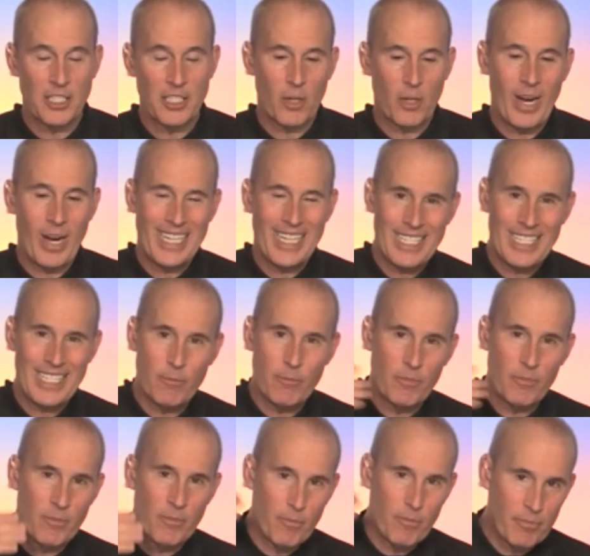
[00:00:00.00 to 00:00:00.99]
So I
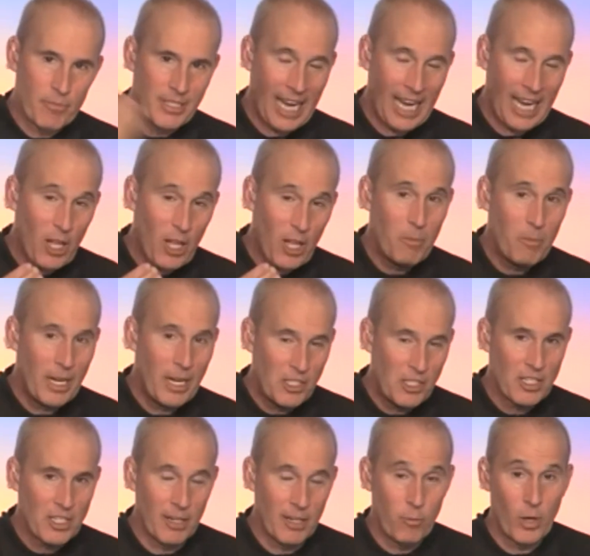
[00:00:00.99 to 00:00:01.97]
tell
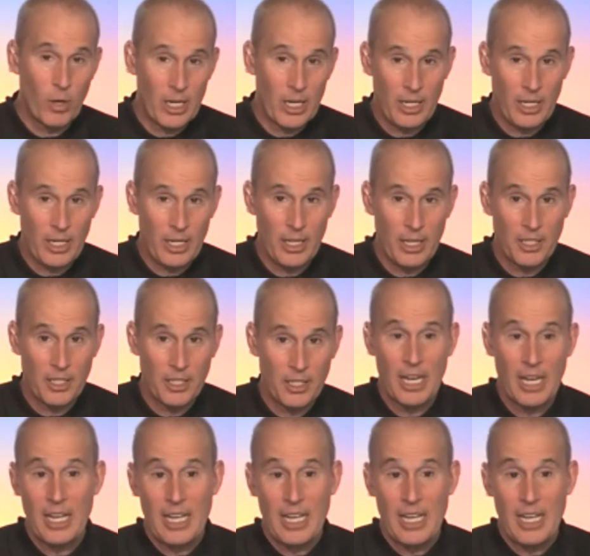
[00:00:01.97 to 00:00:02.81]
myself what it is,